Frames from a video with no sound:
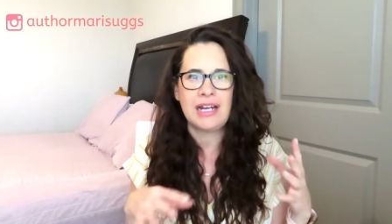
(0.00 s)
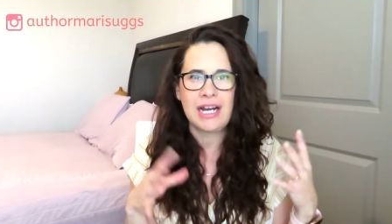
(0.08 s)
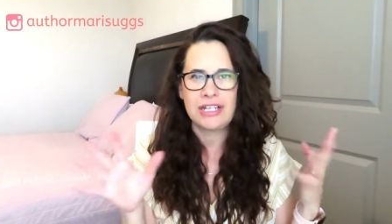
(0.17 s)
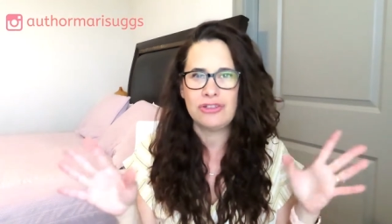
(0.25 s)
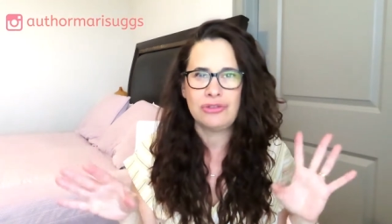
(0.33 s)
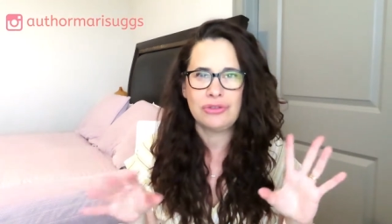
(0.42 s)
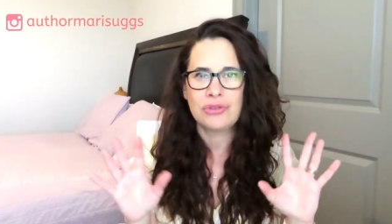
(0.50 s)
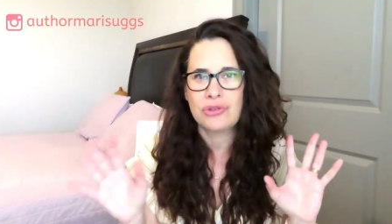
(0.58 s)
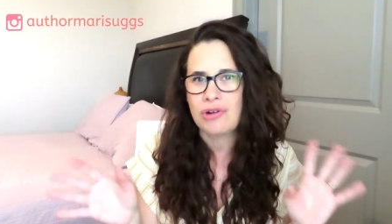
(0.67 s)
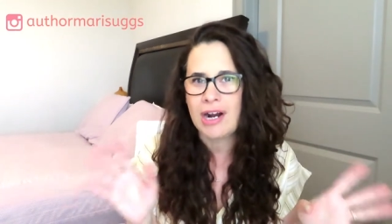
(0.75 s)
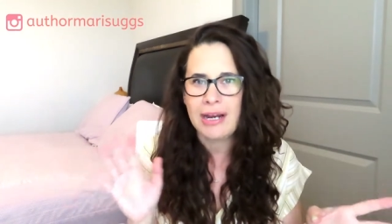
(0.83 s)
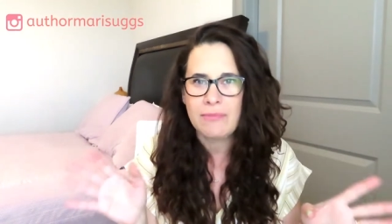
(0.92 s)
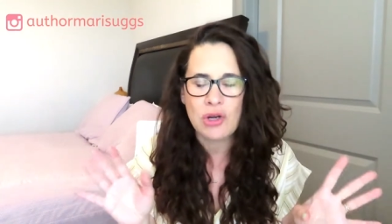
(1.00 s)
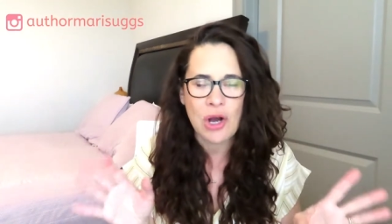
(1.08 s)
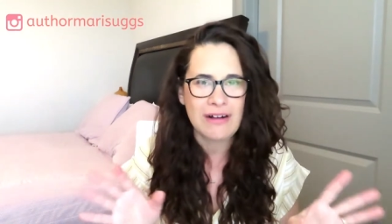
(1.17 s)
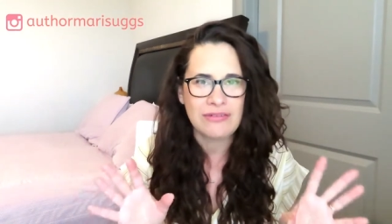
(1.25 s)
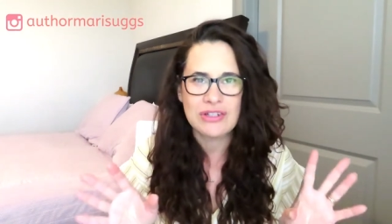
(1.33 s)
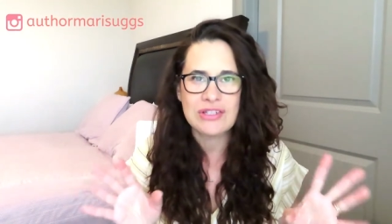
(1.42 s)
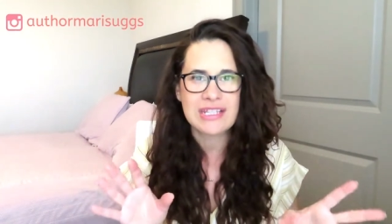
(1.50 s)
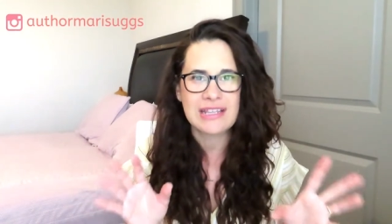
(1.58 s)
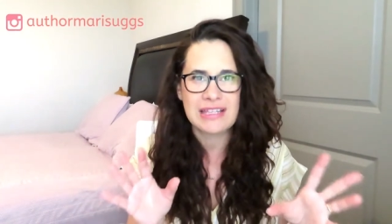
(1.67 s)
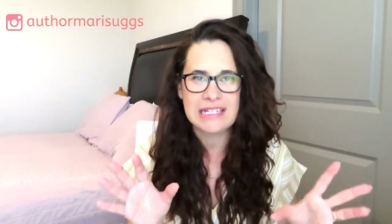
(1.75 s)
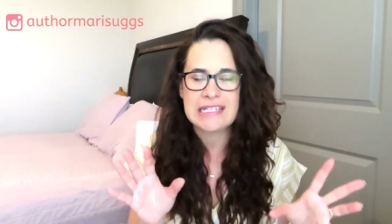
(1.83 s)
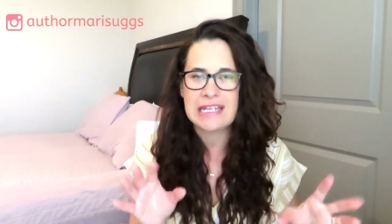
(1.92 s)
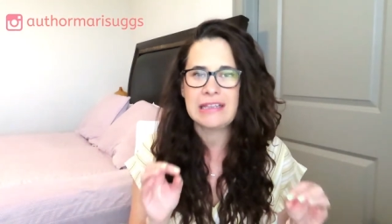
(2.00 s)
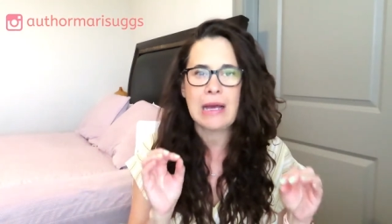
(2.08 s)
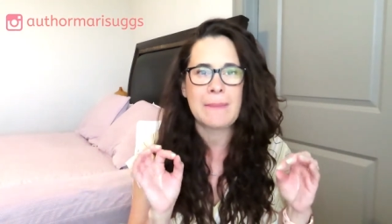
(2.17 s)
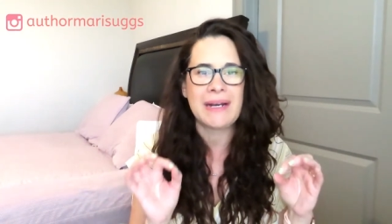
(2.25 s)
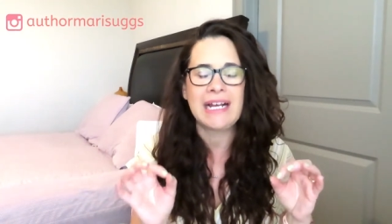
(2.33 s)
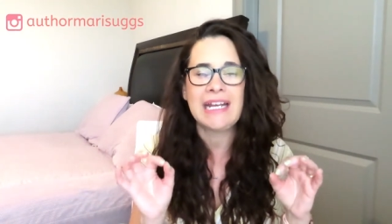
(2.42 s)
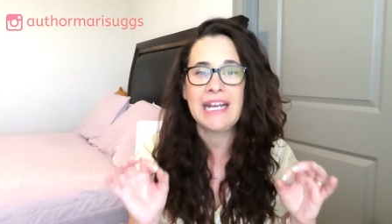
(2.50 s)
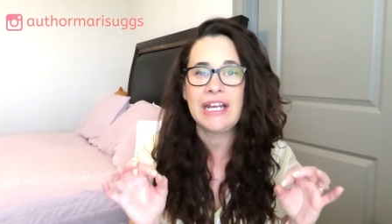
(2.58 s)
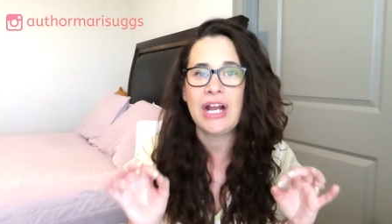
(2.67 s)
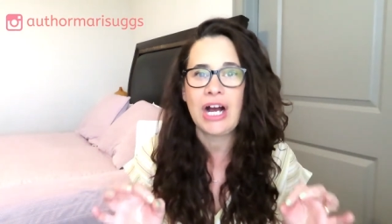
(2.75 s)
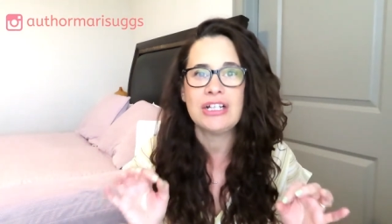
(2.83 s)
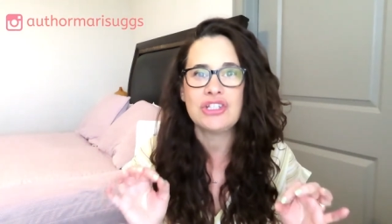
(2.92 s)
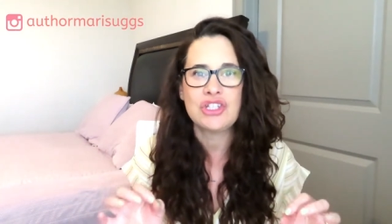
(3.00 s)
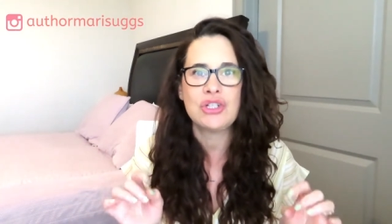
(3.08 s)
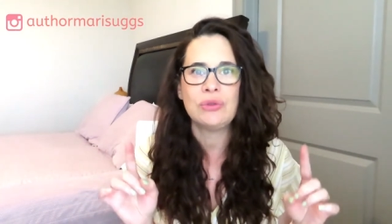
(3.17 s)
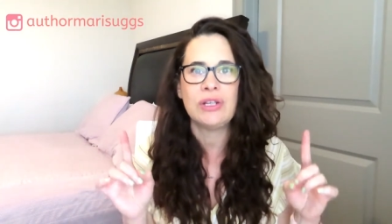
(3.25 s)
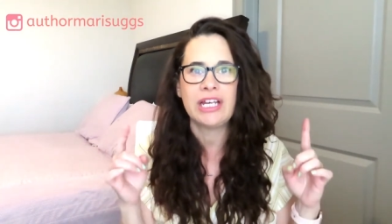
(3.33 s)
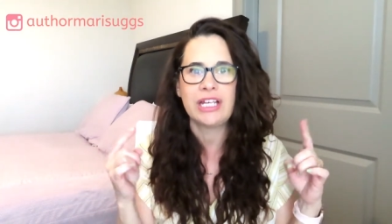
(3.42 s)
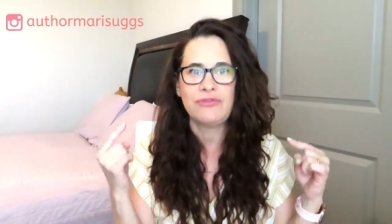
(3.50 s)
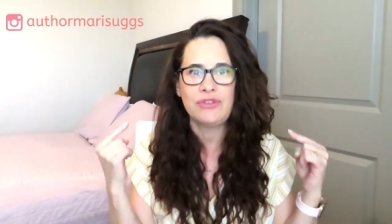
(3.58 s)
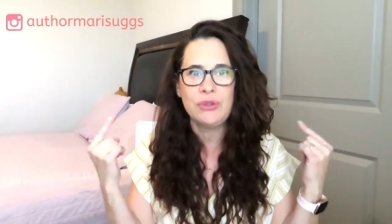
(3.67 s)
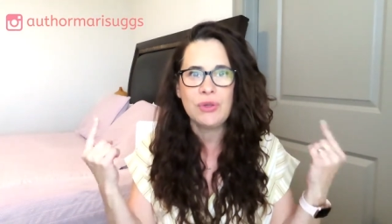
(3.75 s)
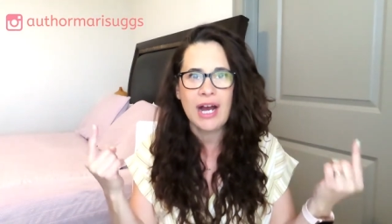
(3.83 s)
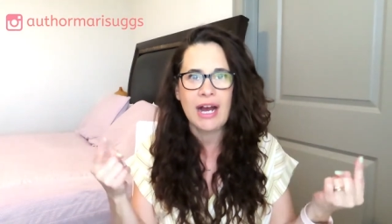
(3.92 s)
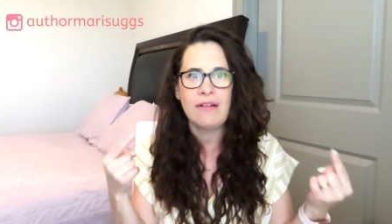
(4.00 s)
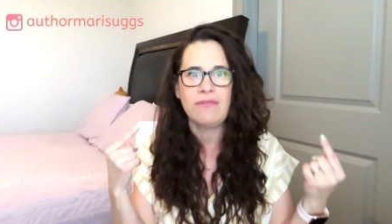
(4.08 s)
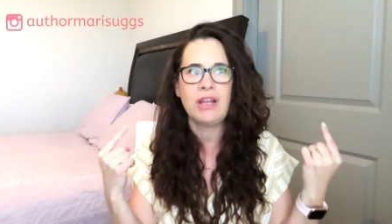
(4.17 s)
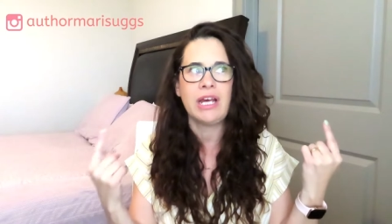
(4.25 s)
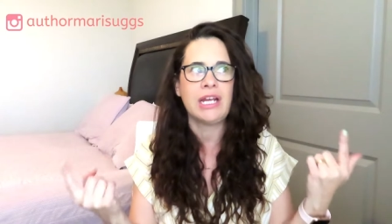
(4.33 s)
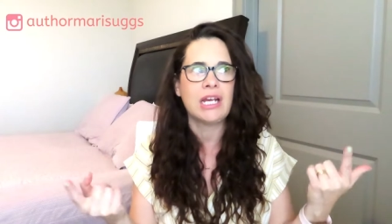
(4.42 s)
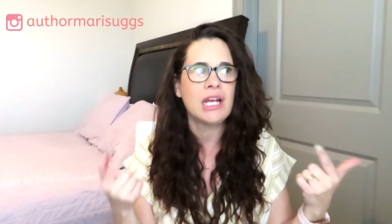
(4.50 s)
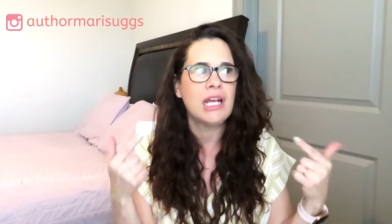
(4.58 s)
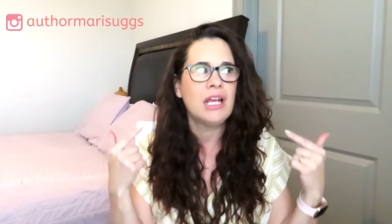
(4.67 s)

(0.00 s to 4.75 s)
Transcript: I can do crime novels and things like that, but I cannot do like if you have like